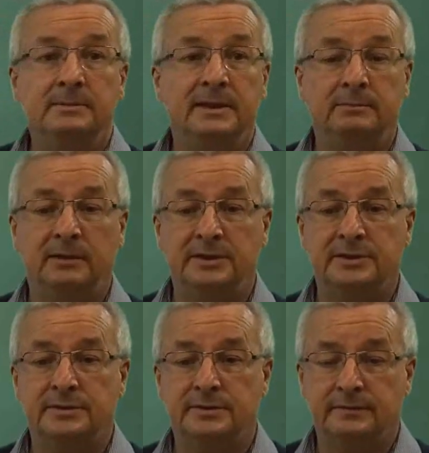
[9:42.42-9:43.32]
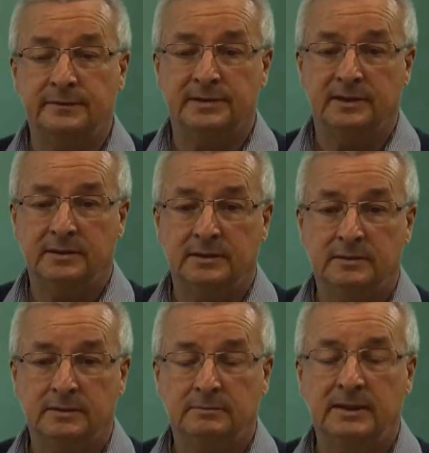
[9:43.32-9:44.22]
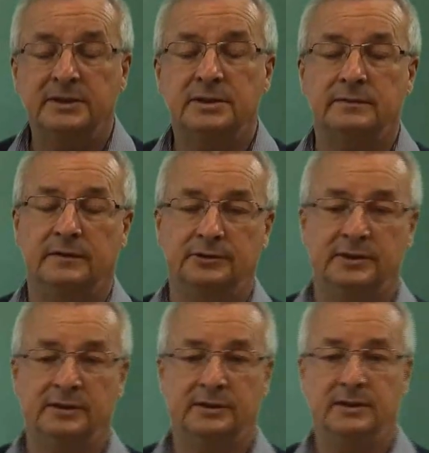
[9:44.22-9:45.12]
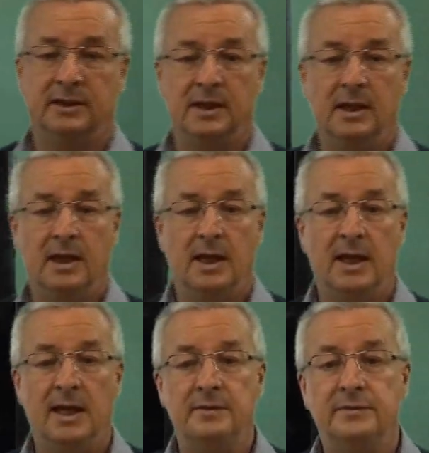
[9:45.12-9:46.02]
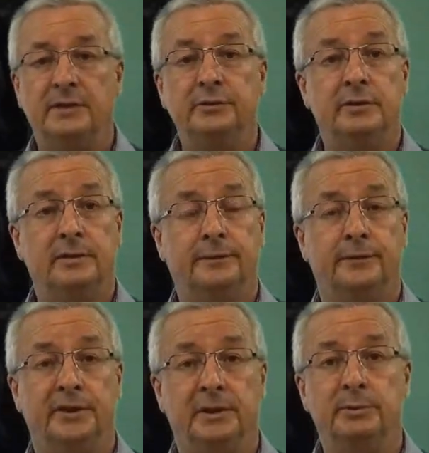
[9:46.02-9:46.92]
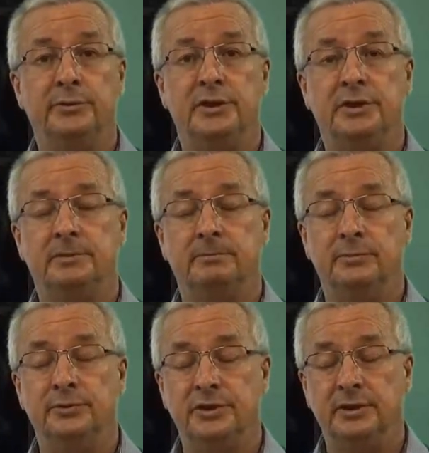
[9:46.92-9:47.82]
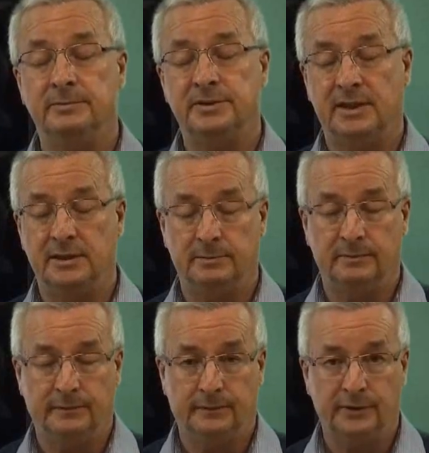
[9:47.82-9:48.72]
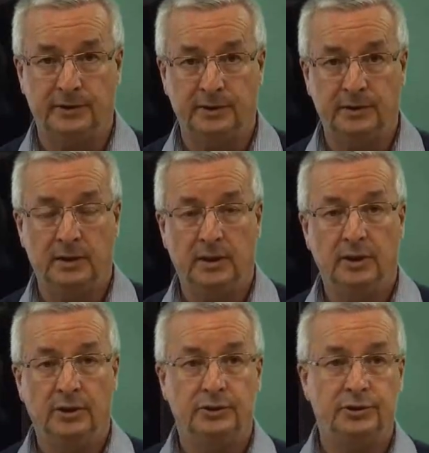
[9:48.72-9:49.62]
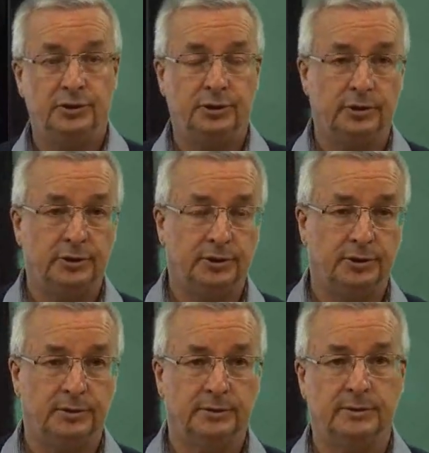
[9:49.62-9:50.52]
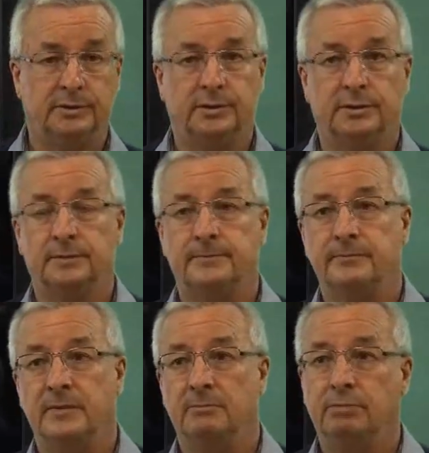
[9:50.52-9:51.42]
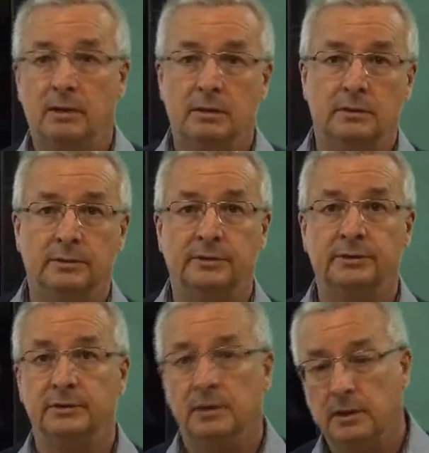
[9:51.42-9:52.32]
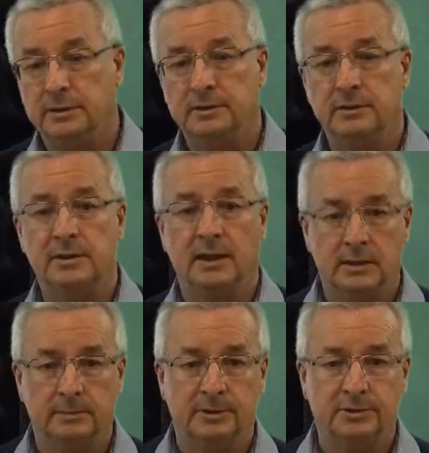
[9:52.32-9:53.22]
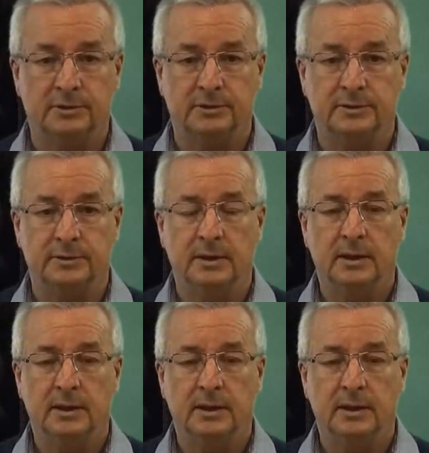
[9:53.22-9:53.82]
many places to visit, places of interest, and they're usually free. Museums tend to be free, churches, parks, gardens, exhibition.